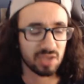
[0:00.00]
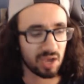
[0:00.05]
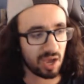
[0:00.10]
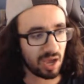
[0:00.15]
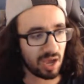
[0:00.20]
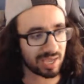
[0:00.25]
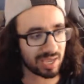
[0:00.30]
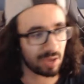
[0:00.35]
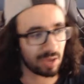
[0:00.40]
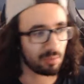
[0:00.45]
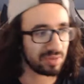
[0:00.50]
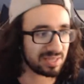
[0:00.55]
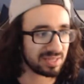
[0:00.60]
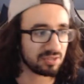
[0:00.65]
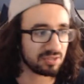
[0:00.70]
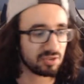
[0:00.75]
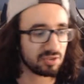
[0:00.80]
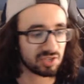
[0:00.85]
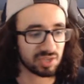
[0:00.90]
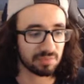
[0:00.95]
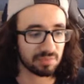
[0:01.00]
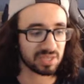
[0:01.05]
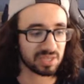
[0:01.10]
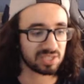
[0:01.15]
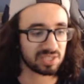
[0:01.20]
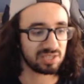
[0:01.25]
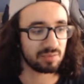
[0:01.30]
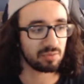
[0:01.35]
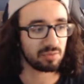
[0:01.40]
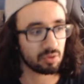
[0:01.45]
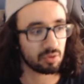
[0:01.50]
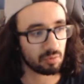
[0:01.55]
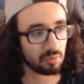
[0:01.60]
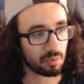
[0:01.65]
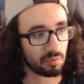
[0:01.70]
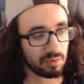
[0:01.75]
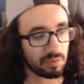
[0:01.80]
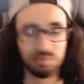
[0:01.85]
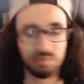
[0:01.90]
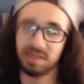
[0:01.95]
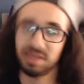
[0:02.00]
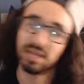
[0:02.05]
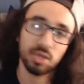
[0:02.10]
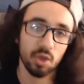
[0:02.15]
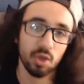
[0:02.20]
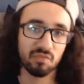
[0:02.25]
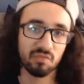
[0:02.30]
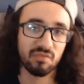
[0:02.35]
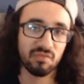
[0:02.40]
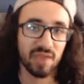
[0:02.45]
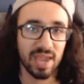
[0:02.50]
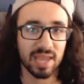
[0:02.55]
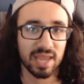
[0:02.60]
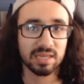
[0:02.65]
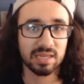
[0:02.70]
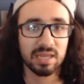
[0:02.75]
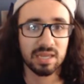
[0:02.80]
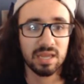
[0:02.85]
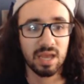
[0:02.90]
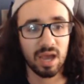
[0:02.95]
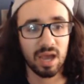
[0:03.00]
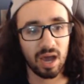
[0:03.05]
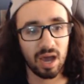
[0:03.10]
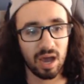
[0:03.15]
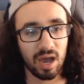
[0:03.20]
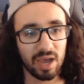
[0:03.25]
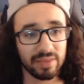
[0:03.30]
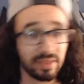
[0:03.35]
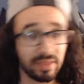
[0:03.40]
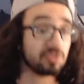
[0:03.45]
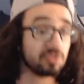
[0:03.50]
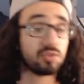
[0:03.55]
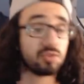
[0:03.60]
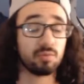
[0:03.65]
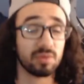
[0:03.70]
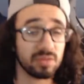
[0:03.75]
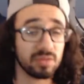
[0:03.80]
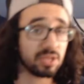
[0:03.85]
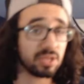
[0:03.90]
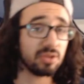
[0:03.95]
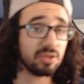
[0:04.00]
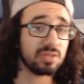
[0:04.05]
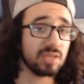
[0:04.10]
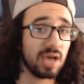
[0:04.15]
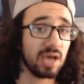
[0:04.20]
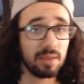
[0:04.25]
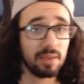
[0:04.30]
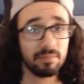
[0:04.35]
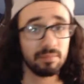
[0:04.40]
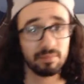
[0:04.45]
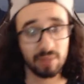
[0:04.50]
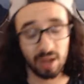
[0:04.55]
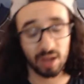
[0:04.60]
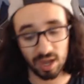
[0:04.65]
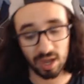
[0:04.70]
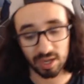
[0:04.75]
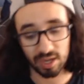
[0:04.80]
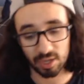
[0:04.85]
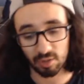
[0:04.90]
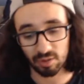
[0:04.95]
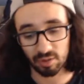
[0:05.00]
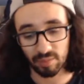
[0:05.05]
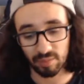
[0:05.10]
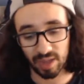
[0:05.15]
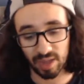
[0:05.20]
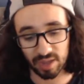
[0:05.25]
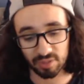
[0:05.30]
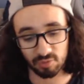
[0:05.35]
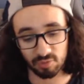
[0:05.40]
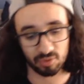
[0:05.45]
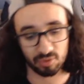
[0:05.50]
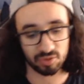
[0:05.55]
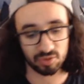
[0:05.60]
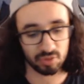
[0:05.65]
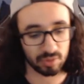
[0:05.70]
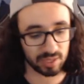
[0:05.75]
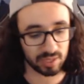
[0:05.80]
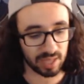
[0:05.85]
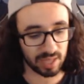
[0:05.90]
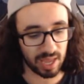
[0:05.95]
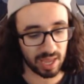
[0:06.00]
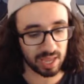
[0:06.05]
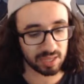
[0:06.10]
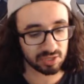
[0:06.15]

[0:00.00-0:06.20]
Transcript: Uh, again, we did do something similar when we played Code Vein, uh, and that was a really good time uh, going back through and doing that.